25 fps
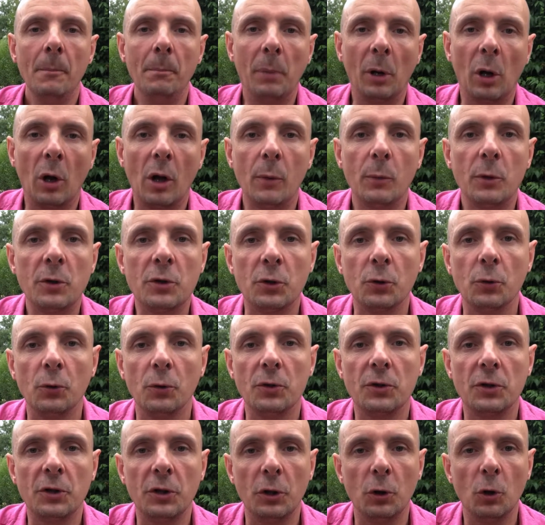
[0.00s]
But I would
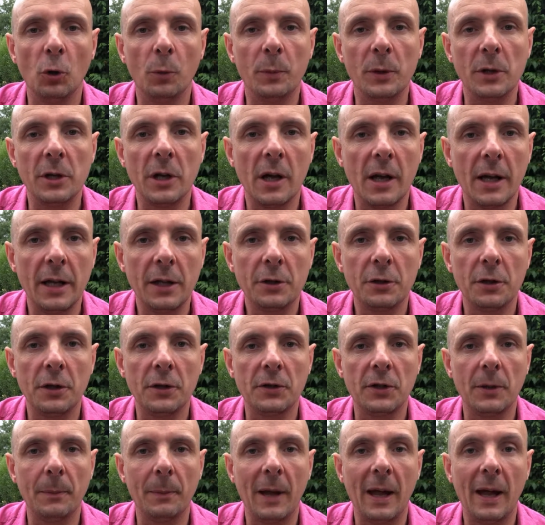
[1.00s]
talk to your
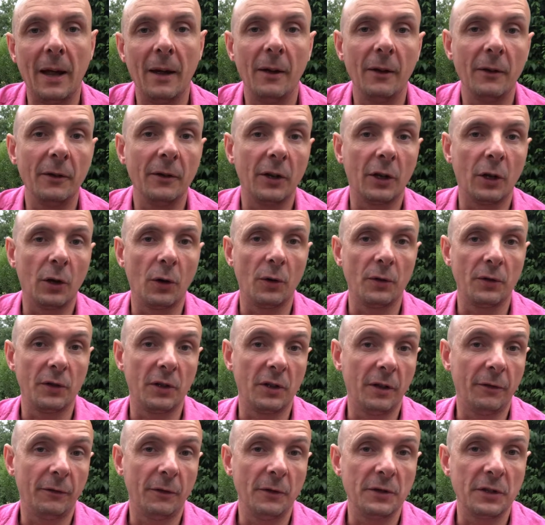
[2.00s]
podiatrist about the
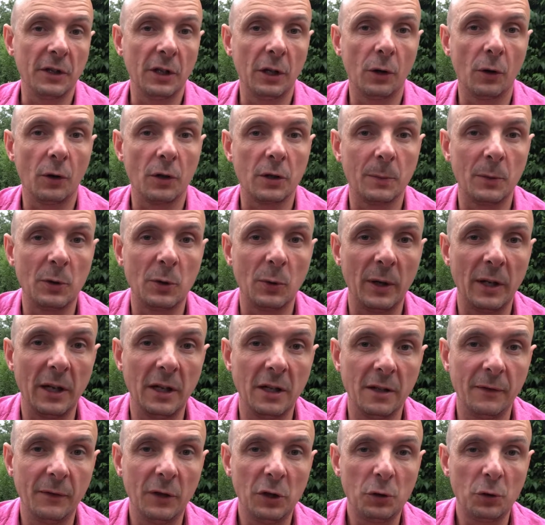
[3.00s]
difference in cost between
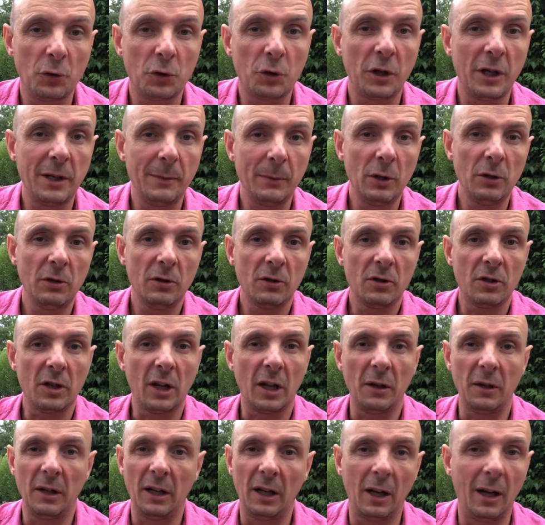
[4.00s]
individual treatments,
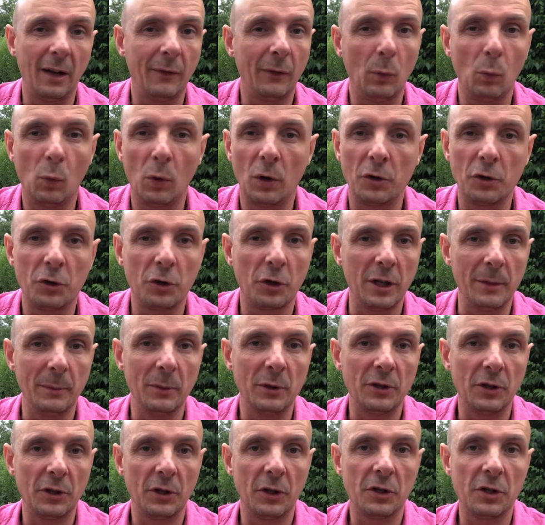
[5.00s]
so having one
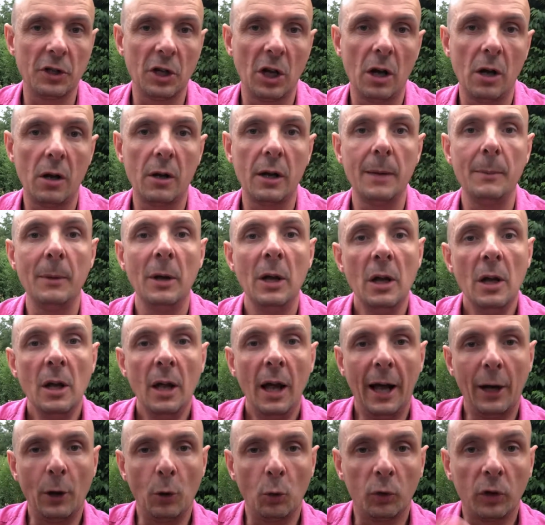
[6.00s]
treatment at a time,
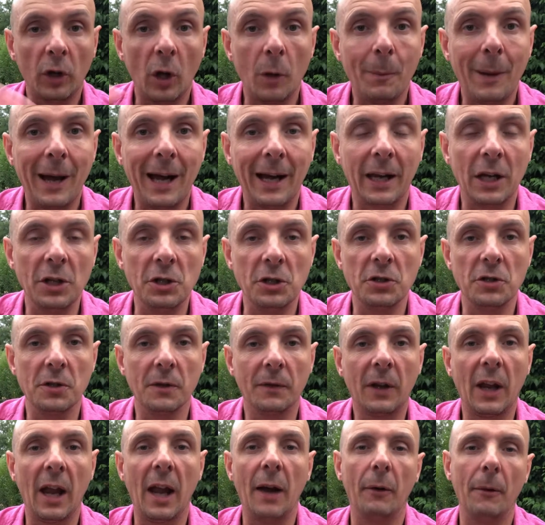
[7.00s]
and also packages
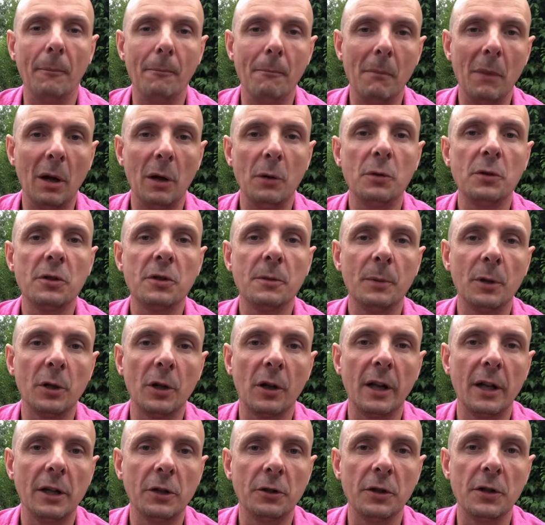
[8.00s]
of care. And most
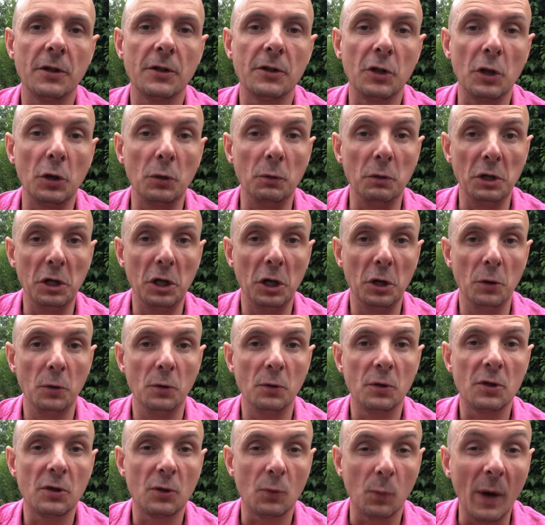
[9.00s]
podiatrists who
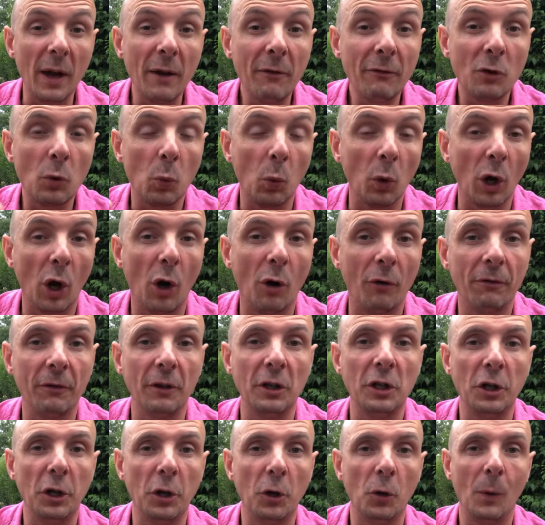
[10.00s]
use Swift will offer
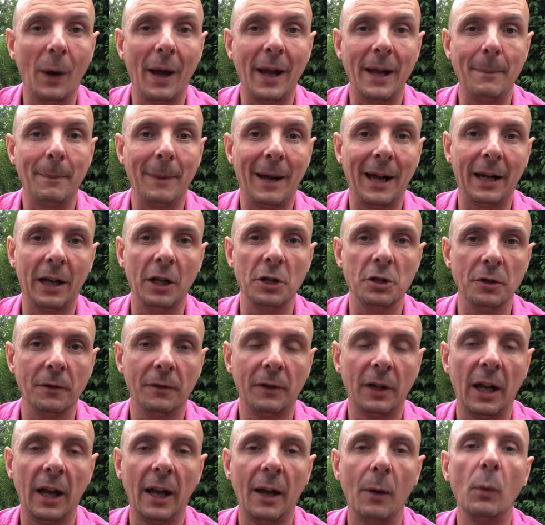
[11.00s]
you a package of
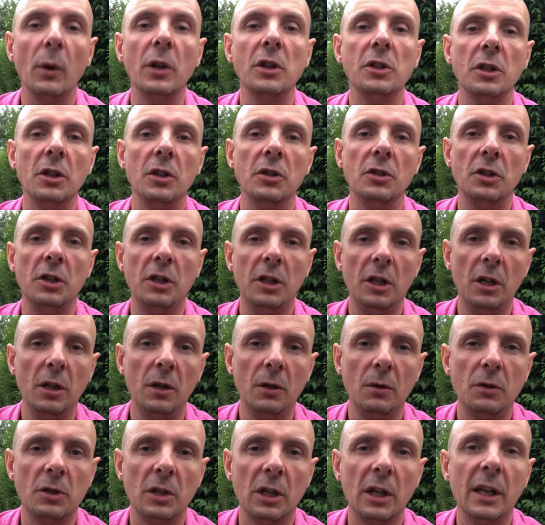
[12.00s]
care, which is
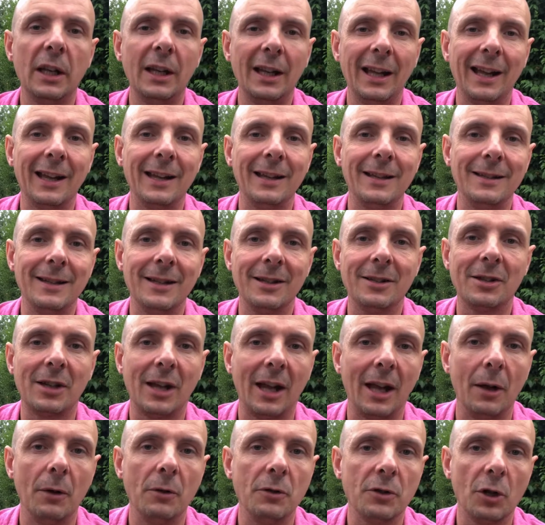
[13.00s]
usually a
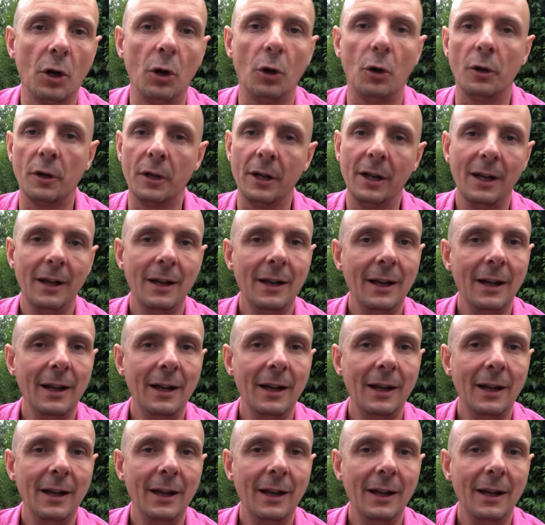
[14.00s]
discount on